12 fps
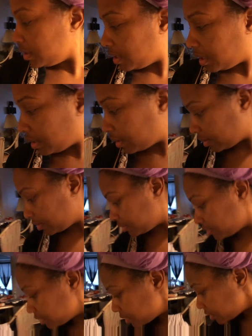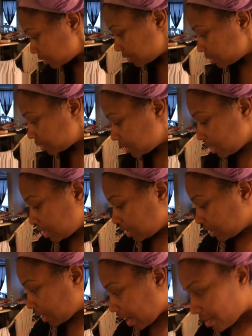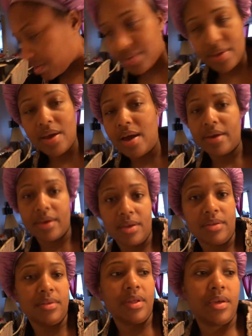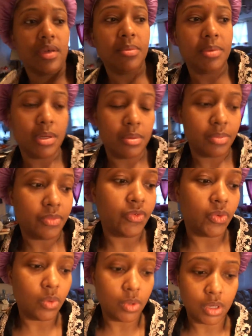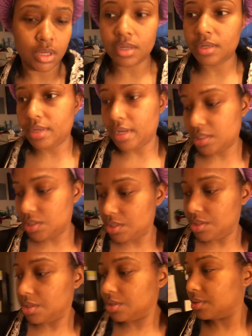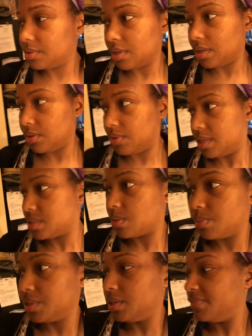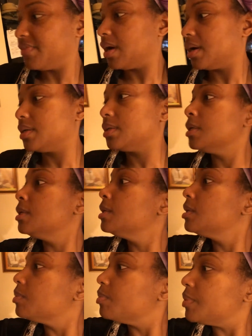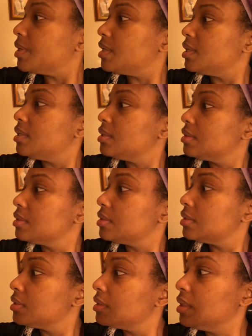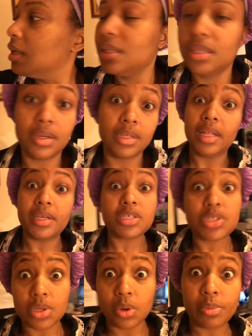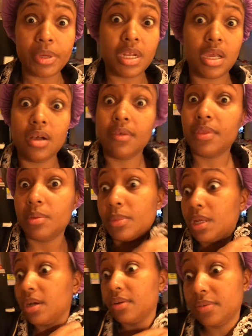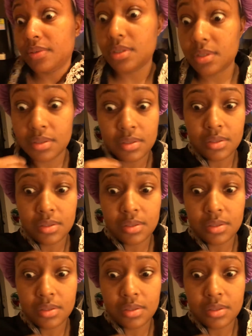And I know that I can, like, keep them for next year. I know that's completely fine. But there are like so many of them left